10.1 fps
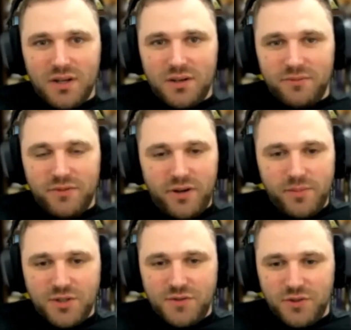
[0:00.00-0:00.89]
Adam, very
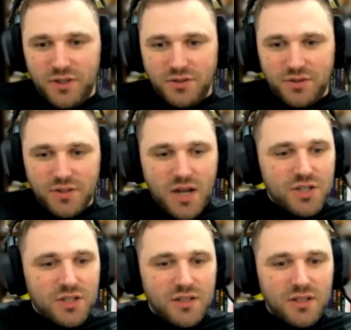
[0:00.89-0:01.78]
much for the
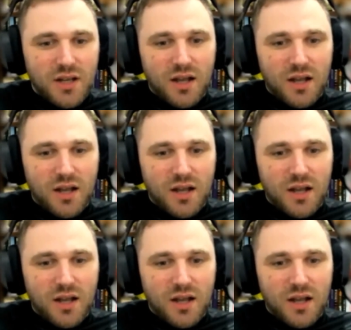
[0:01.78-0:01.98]
introduction.